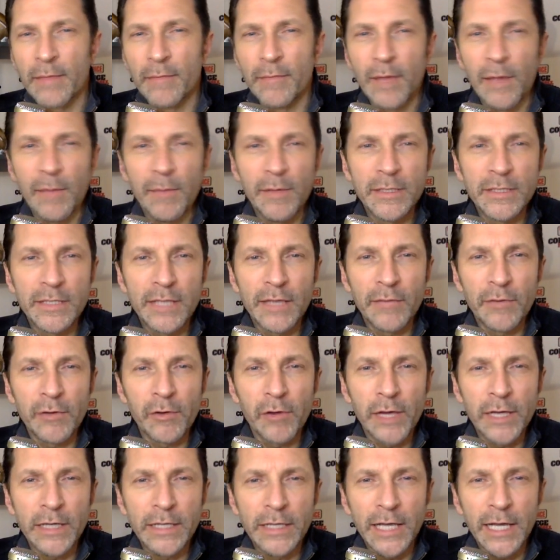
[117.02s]
maybe seven
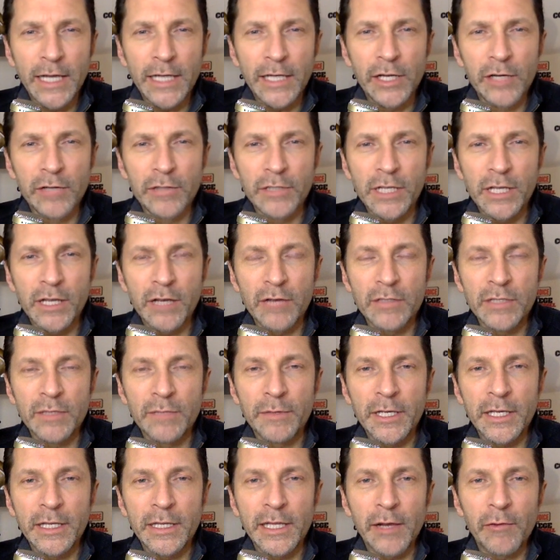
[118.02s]
or eight, nine years ago,
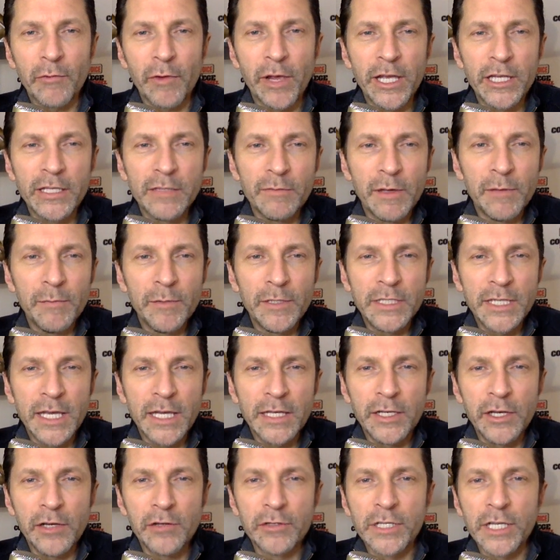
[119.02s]
something in that range, maybe
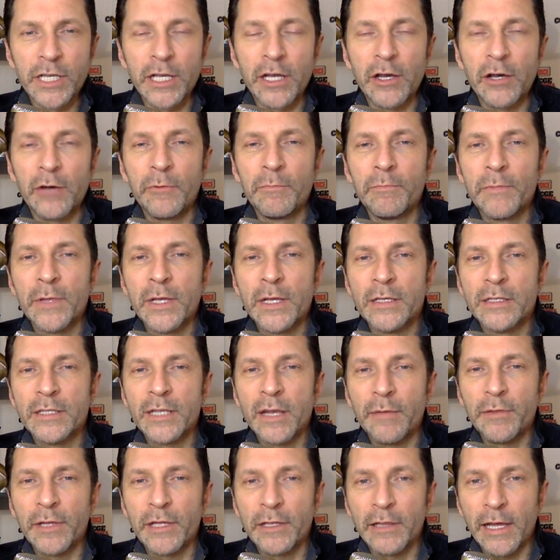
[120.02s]
ten years ago,
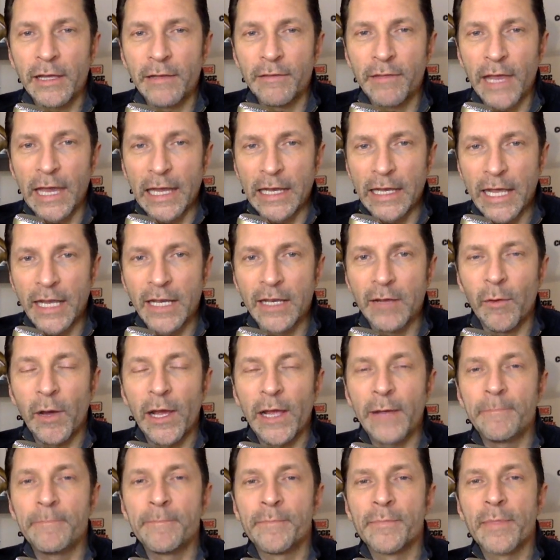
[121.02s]
something like that.
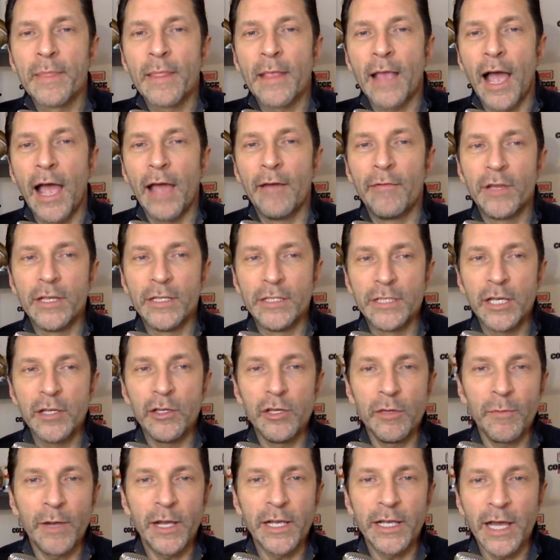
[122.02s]
Anyway, I've
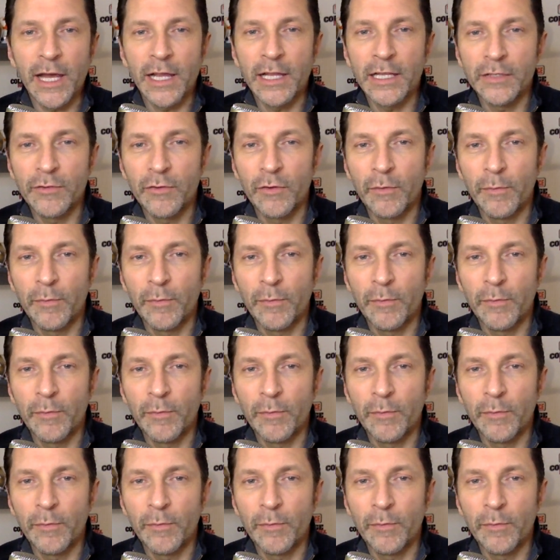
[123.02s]
continued my college